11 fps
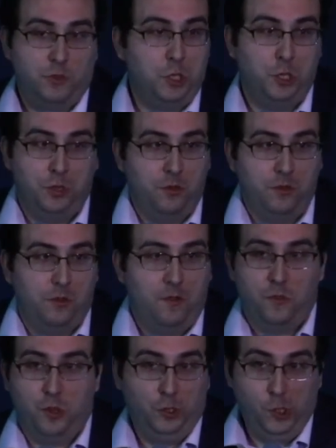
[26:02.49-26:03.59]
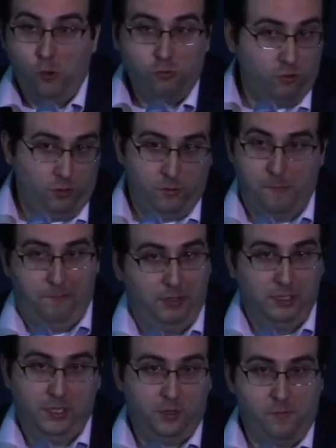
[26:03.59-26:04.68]
the local
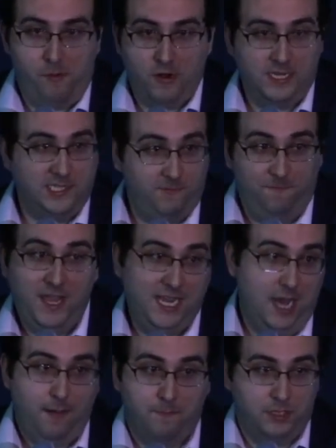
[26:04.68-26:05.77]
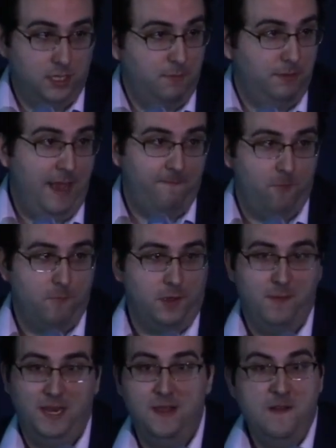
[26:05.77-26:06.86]
political parties feed up to the platform
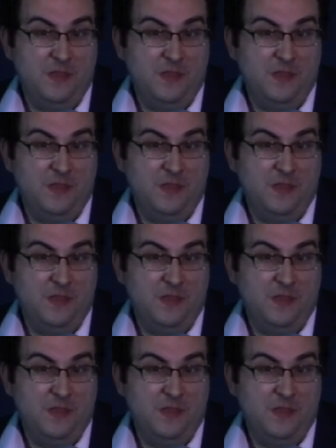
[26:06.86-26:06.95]
committee.